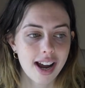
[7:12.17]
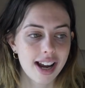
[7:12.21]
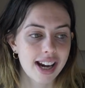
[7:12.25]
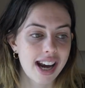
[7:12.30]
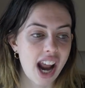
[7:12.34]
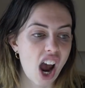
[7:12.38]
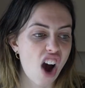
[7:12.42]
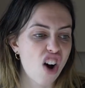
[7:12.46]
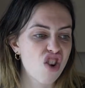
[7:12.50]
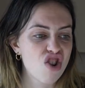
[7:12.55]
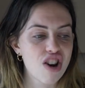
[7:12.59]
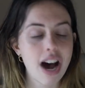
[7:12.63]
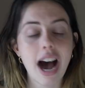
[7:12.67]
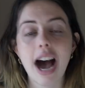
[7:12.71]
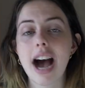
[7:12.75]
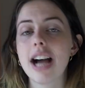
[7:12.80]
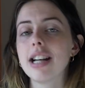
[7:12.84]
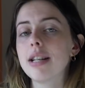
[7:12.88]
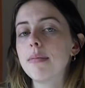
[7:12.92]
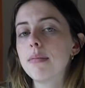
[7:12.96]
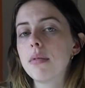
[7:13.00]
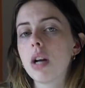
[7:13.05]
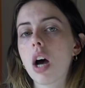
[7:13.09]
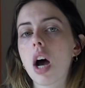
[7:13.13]
Now, I
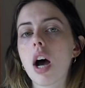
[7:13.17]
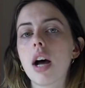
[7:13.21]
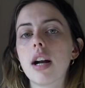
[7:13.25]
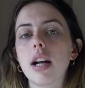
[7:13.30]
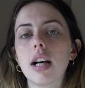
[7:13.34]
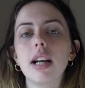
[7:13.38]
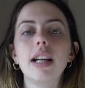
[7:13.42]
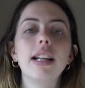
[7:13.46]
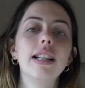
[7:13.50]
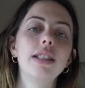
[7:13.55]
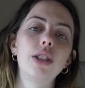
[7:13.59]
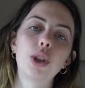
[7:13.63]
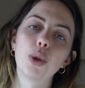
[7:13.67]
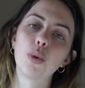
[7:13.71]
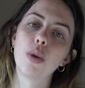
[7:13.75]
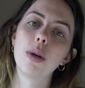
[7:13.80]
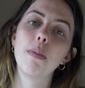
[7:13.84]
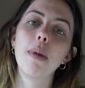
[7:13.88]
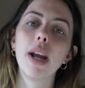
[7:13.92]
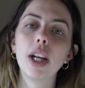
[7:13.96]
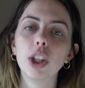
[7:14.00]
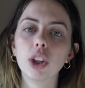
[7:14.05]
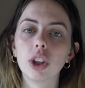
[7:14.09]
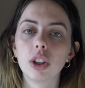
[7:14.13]
am not a history
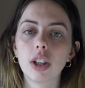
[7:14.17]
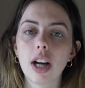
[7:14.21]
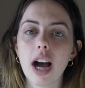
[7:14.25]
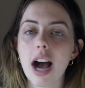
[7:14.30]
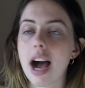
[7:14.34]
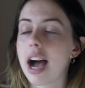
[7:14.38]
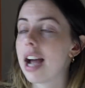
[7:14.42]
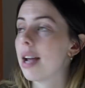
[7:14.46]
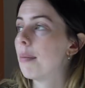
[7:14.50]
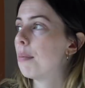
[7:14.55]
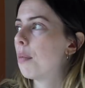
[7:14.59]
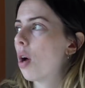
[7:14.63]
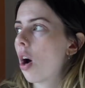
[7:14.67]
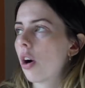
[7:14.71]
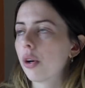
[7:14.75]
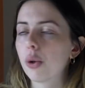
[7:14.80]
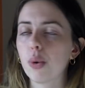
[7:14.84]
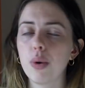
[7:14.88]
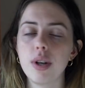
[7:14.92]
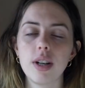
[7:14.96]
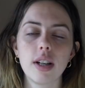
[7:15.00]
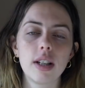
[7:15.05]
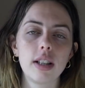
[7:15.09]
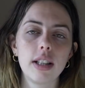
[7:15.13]
major. I am not
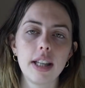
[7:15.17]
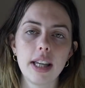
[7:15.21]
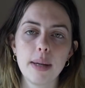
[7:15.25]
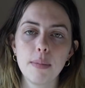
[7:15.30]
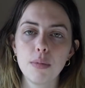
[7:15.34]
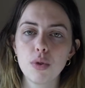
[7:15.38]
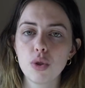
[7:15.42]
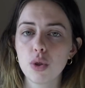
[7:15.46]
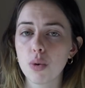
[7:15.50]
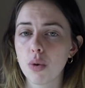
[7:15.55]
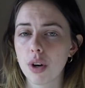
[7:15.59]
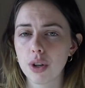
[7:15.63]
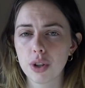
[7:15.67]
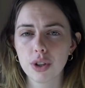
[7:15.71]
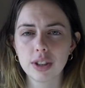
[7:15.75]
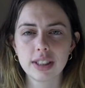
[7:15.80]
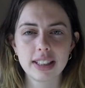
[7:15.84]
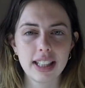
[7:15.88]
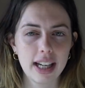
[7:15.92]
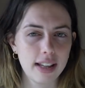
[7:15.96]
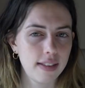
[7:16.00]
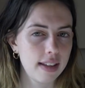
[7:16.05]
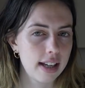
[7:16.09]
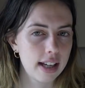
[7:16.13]
going to claim to
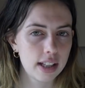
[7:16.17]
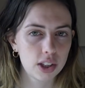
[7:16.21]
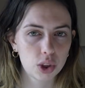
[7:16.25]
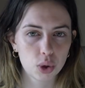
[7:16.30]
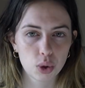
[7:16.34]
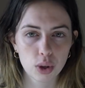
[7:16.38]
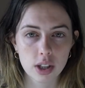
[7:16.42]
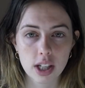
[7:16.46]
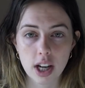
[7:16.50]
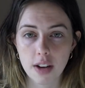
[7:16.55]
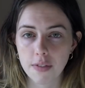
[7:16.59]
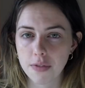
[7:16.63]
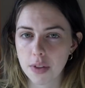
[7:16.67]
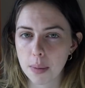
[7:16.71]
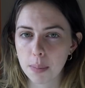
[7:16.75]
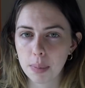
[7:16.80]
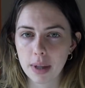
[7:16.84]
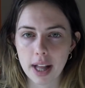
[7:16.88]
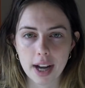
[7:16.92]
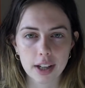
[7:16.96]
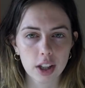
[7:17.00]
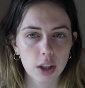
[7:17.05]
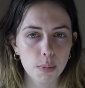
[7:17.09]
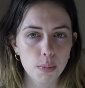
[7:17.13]
understand the history of the
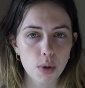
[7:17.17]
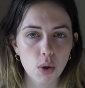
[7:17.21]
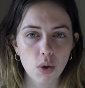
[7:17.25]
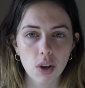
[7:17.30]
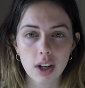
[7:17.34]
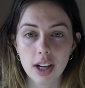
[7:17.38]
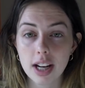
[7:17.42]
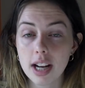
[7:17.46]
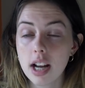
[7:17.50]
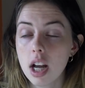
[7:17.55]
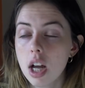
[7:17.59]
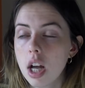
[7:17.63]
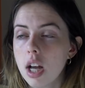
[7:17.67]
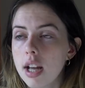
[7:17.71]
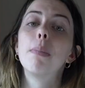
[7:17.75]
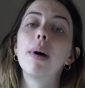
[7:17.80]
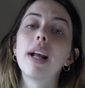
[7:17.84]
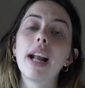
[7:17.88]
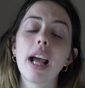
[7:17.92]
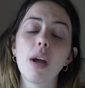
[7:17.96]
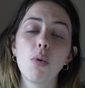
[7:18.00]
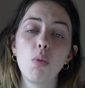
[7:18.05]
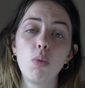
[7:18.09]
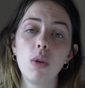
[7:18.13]
black community,
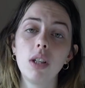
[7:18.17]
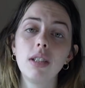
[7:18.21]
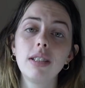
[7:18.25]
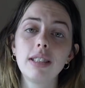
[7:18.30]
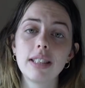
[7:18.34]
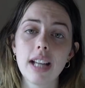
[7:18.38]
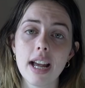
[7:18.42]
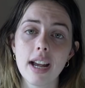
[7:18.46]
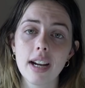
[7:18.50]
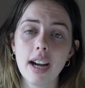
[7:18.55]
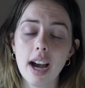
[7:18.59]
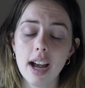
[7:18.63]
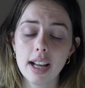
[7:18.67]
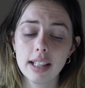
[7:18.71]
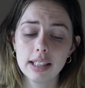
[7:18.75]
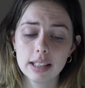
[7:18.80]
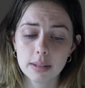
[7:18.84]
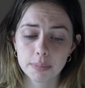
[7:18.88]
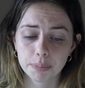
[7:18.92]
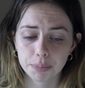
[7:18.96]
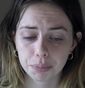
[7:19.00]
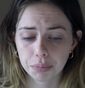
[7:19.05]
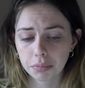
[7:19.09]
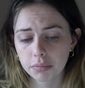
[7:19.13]
but I will say,
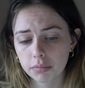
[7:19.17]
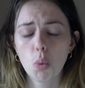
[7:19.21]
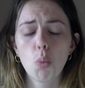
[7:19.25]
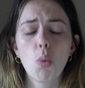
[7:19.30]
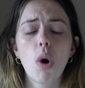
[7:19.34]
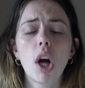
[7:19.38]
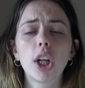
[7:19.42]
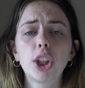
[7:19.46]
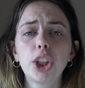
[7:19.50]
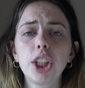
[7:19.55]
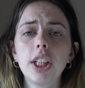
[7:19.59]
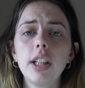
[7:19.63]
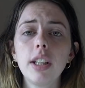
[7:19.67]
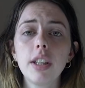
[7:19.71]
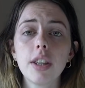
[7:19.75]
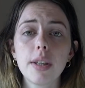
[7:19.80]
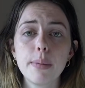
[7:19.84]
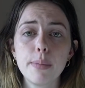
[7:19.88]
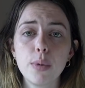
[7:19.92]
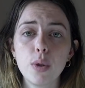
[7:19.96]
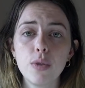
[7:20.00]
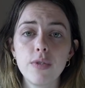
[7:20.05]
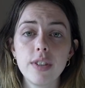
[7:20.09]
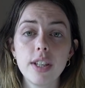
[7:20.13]
guys, watching the
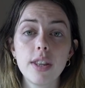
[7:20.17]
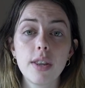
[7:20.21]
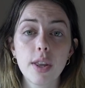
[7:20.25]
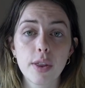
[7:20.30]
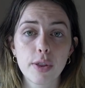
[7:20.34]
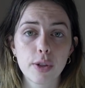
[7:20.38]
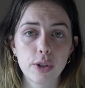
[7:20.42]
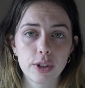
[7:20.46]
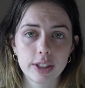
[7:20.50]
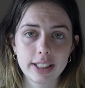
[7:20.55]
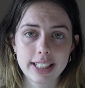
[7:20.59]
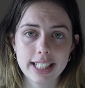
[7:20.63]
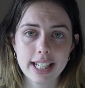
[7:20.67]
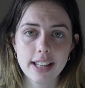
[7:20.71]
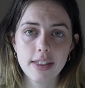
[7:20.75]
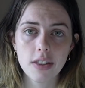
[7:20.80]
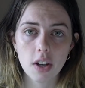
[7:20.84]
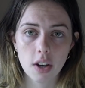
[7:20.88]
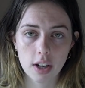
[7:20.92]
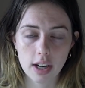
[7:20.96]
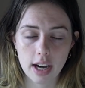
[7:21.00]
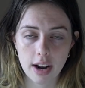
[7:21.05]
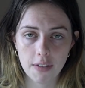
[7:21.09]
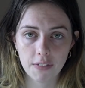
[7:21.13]
movie The 13th
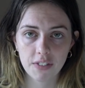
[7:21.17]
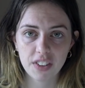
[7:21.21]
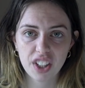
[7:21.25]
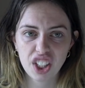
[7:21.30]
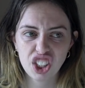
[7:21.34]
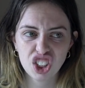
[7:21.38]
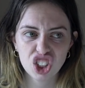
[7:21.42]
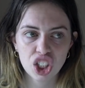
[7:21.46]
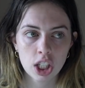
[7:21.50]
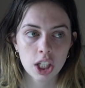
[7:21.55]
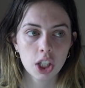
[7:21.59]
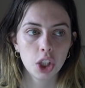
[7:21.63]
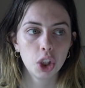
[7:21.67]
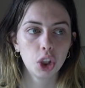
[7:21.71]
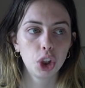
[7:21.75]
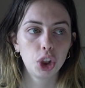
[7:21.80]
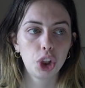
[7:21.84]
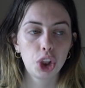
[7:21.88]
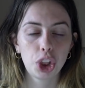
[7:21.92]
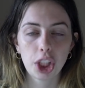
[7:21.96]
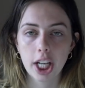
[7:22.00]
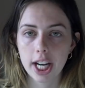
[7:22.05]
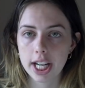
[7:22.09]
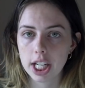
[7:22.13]
on Netflix
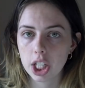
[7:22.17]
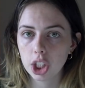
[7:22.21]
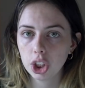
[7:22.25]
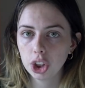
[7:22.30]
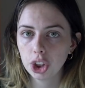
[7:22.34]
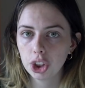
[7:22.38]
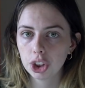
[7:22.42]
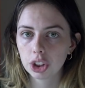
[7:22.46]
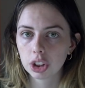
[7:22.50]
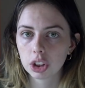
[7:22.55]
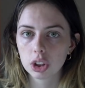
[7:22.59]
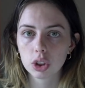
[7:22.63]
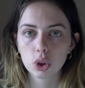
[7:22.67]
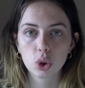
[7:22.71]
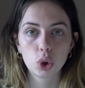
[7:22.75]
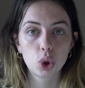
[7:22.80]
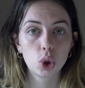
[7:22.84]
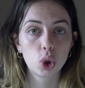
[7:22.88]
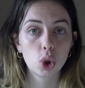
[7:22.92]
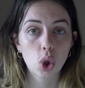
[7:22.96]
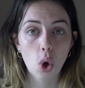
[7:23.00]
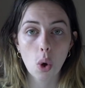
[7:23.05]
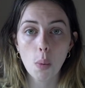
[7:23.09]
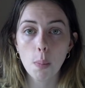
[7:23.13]
changed
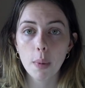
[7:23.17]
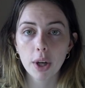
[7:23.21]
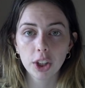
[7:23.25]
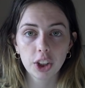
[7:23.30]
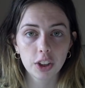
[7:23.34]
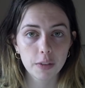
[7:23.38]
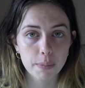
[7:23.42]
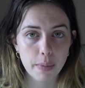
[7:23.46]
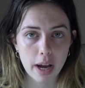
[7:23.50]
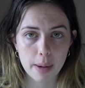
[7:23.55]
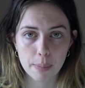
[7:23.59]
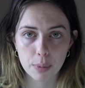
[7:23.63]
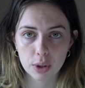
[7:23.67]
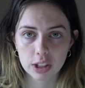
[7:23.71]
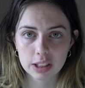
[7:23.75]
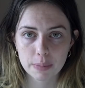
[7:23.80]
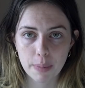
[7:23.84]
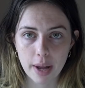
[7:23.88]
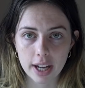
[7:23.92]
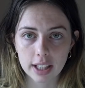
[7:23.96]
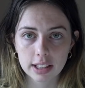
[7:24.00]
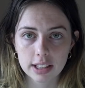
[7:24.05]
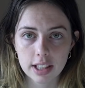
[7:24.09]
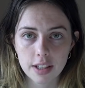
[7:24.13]
so much of my
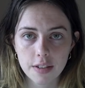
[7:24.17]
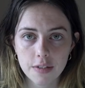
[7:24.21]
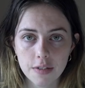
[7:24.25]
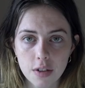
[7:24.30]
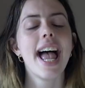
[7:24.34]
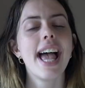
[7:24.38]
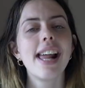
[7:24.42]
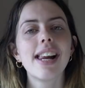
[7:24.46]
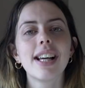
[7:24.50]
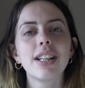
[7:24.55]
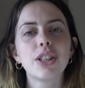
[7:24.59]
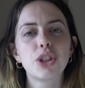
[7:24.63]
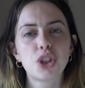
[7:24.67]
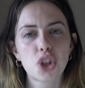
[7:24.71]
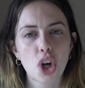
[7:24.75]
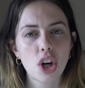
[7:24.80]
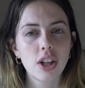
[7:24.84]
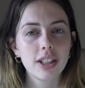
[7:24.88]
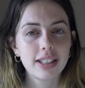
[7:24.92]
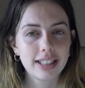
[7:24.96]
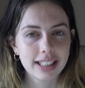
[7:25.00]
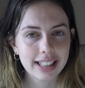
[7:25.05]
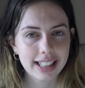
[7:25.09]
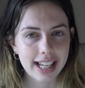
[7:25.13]
perspective, and I
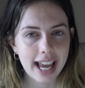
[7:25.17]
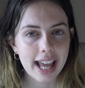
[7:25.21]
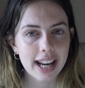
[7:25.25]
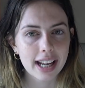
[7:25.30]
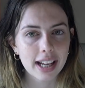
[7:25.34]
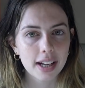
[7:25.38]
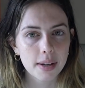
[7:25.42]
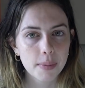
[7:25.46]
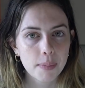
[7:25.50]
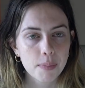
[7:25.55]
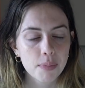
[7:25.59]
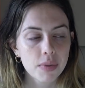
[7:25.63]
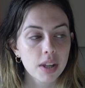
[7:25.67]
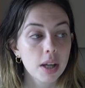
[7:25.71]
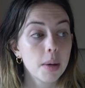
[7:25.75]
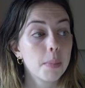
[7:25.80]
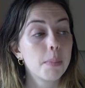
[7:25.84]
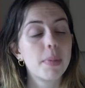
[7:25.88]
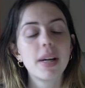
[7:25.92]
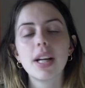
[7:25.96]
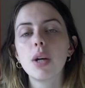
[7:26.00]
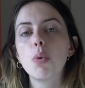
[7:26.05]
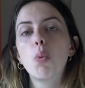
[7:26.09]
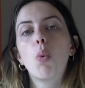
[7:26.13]
started to get it,
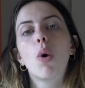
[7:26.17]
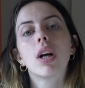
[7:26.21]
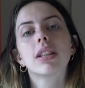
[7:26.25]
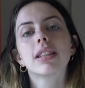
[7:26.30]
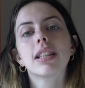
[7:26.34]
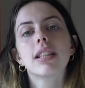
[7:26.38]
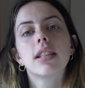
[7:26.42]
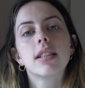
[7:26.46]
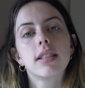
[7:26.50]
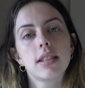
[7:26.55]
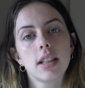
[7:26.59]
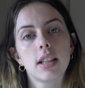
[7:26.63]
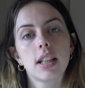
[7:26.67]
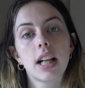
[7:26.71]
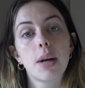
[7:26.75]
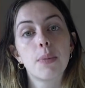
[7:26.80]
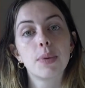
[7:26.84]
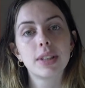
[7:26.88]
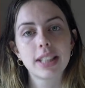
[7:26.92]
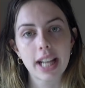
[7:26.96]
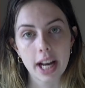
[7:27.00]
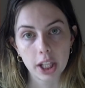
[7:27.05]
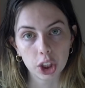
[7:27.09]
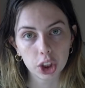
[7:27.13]
but it wasn't until I
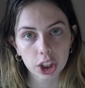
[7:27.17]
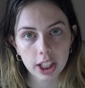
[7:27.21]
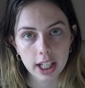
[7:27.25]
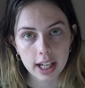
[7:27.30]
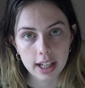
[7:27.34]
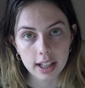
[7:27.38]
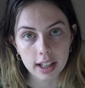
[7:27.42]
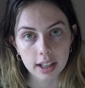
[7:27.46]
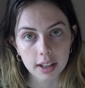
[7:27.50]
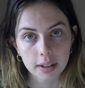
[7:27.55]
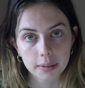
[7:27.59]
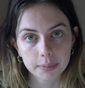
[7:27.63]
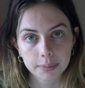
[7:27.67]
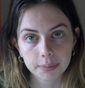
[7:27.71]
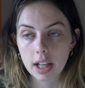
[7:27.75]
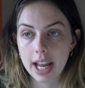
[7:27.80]
was educated.